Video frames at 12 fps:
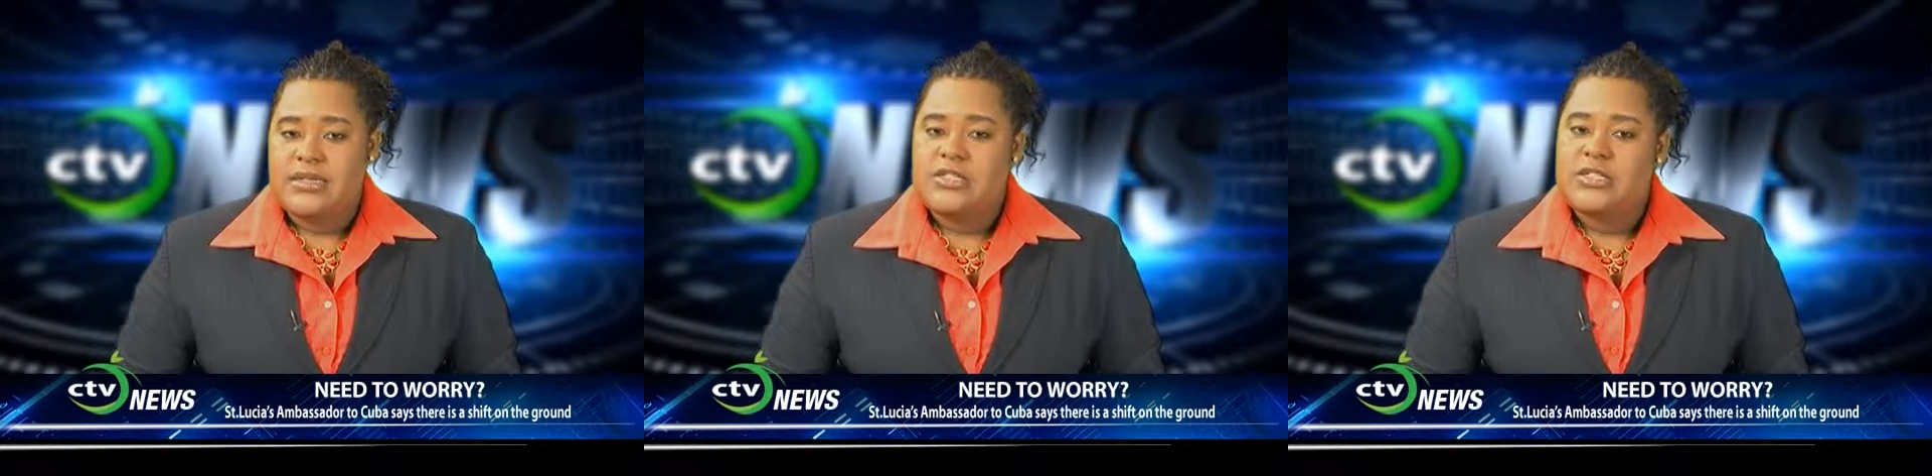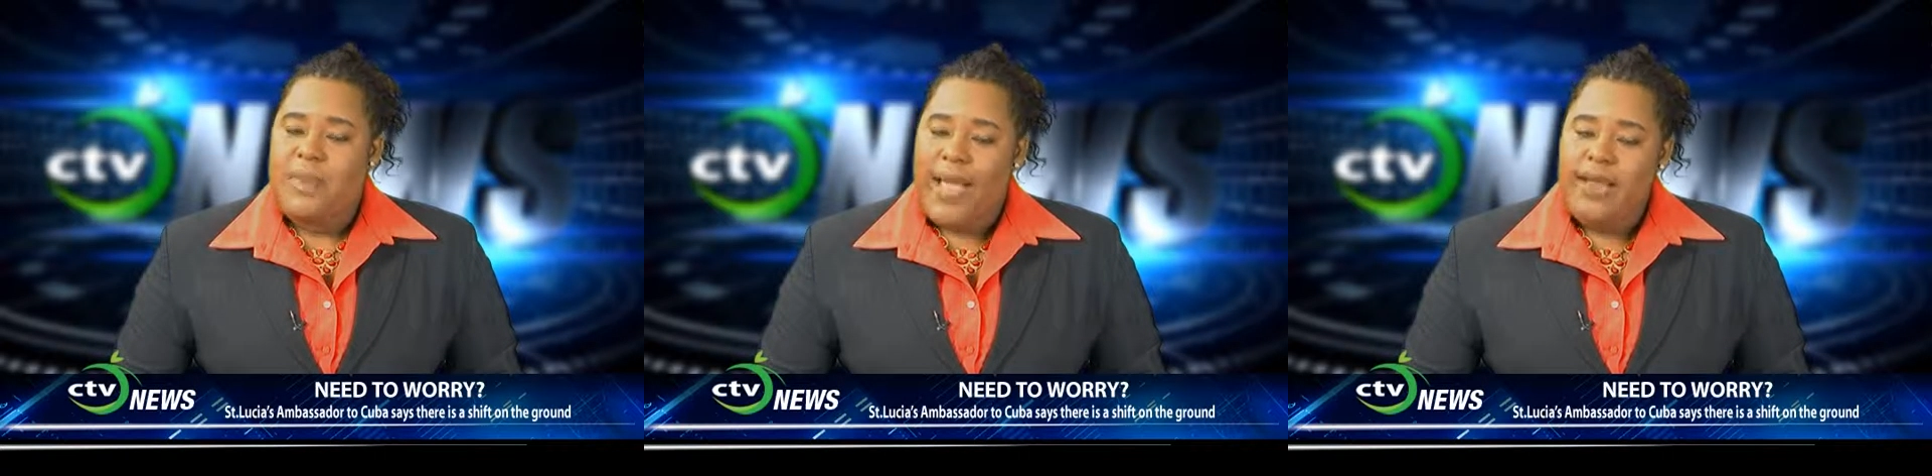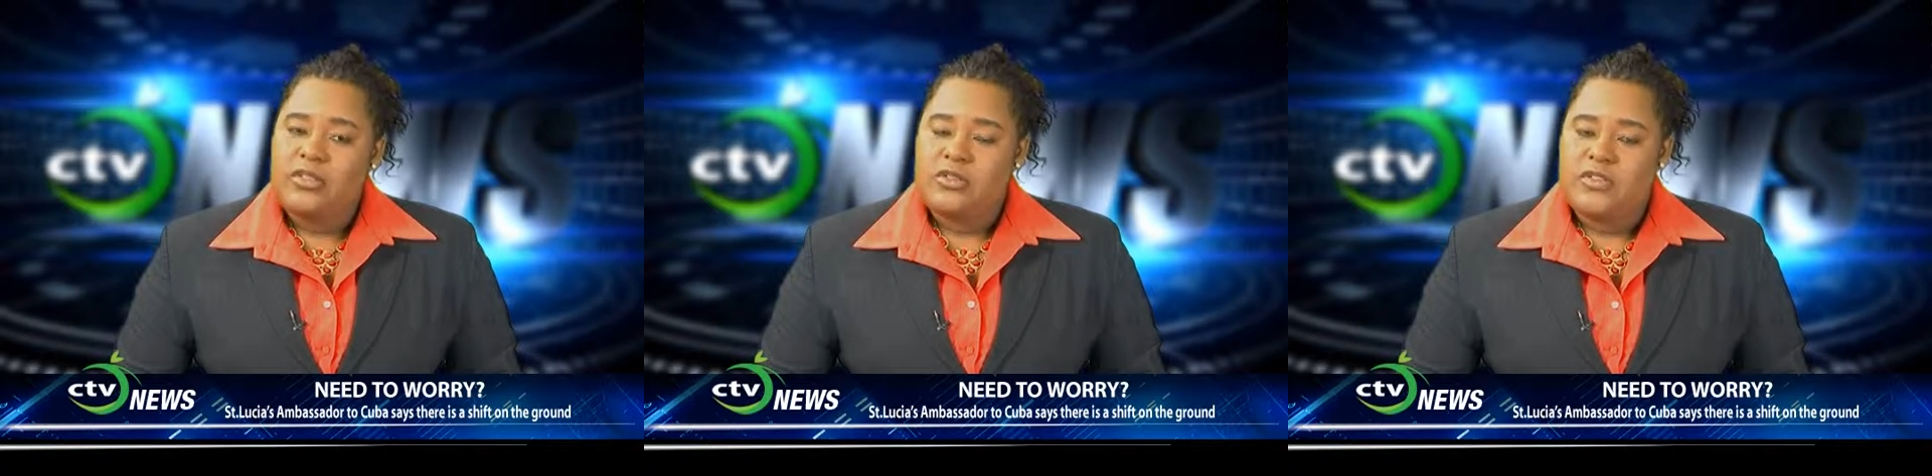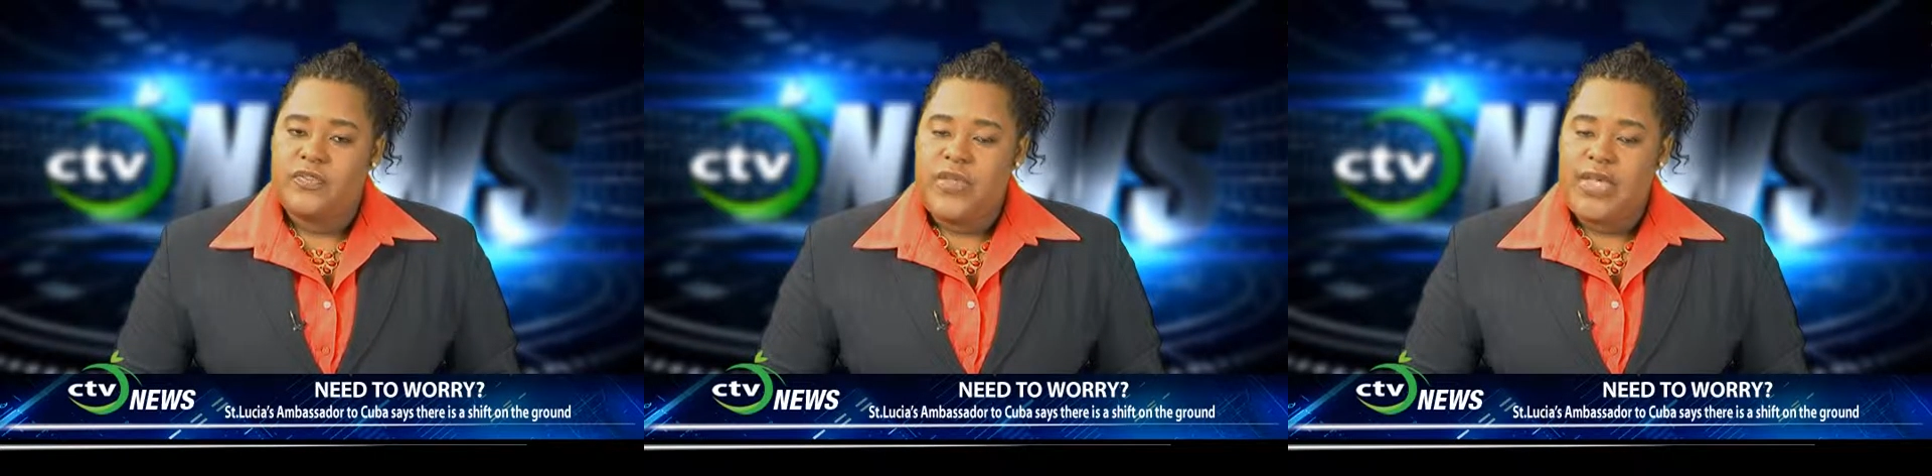Despite
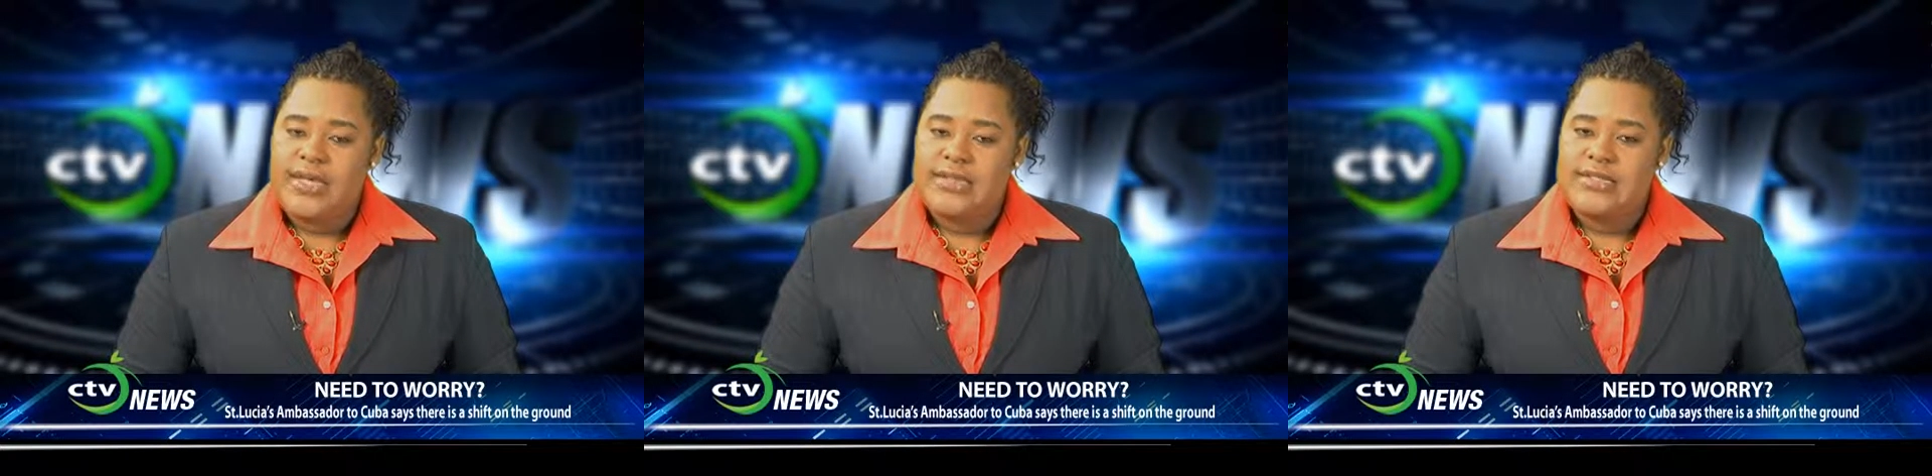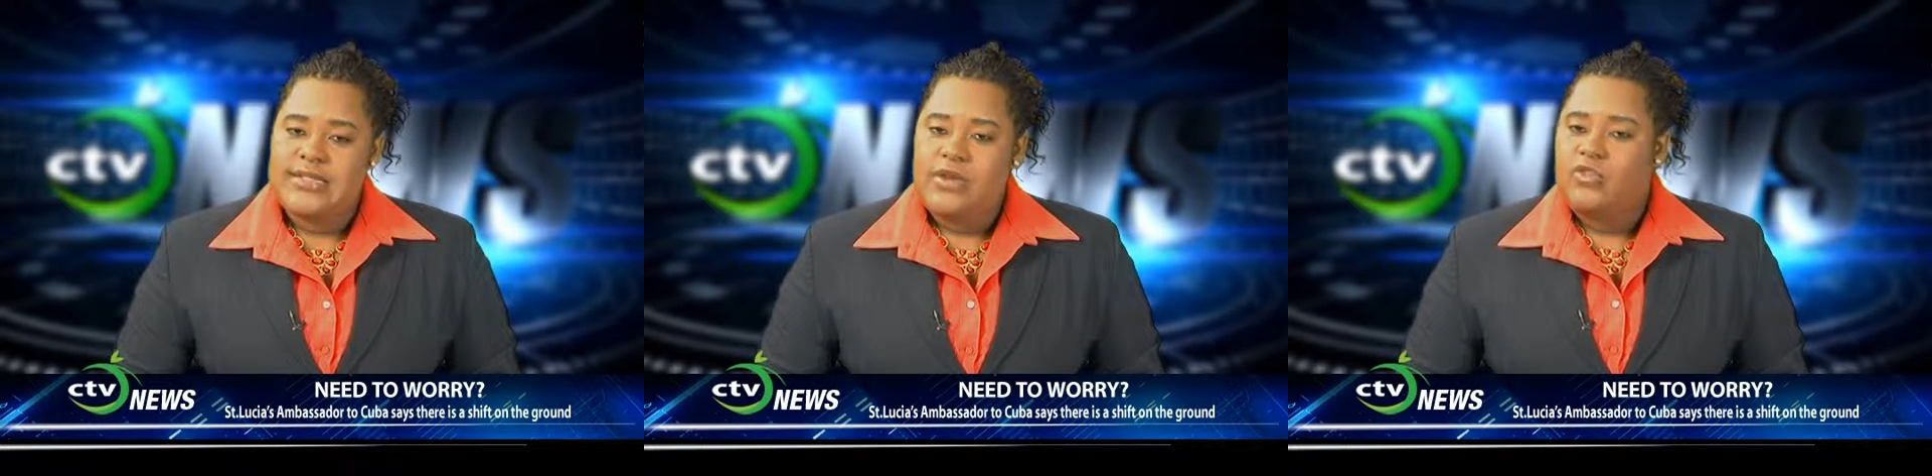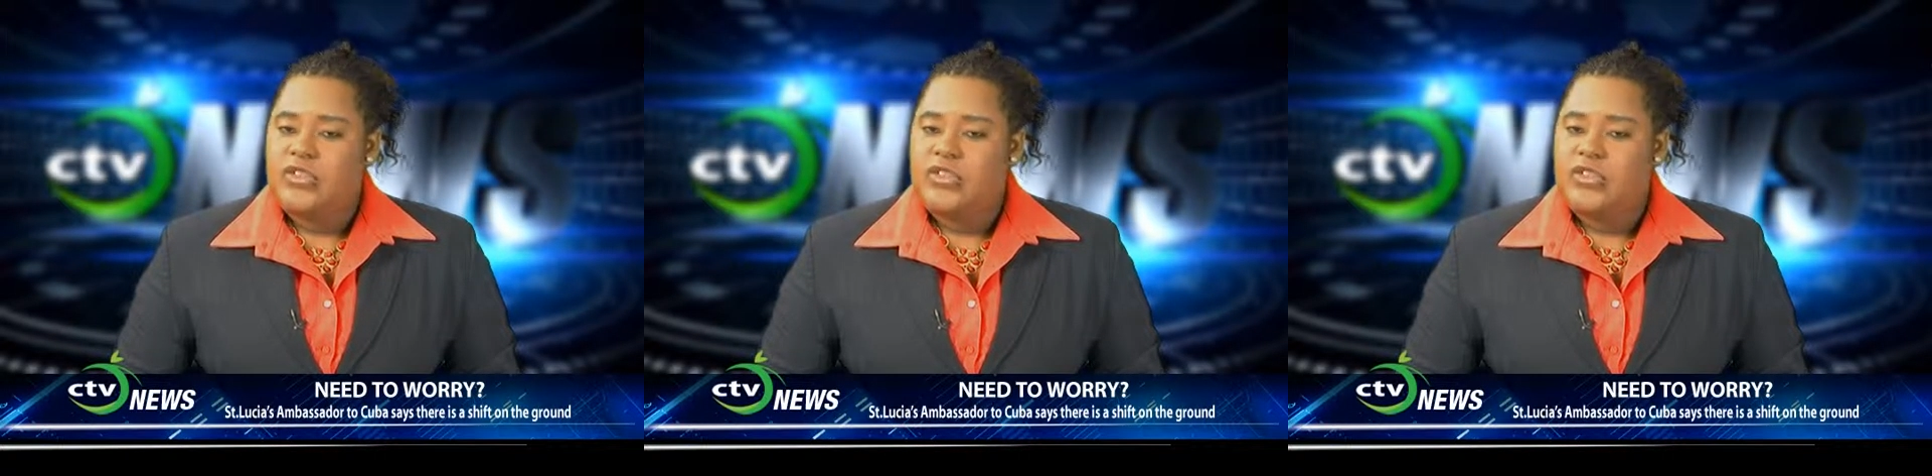those figures, St.